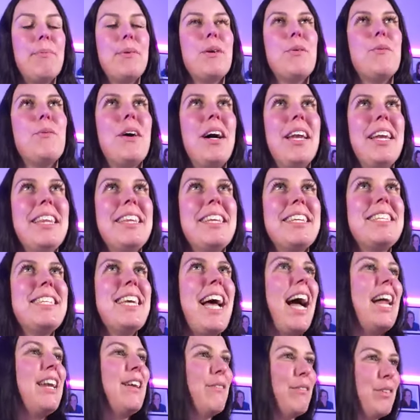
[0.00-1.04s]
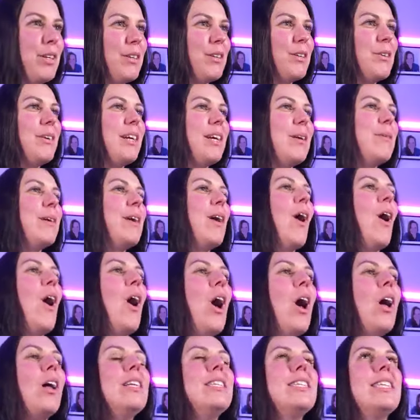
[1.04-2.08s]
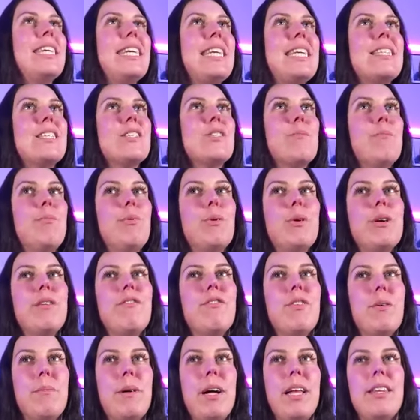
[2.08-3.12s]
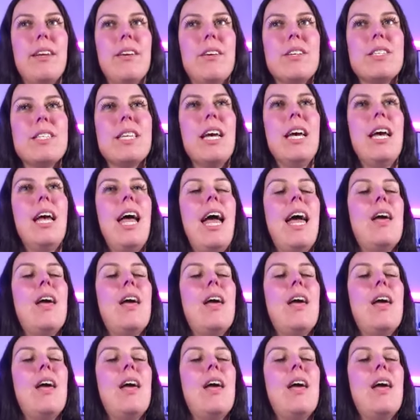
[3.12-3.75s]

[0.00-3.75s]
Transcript: Put a one in the chat if you agree. We all need support from others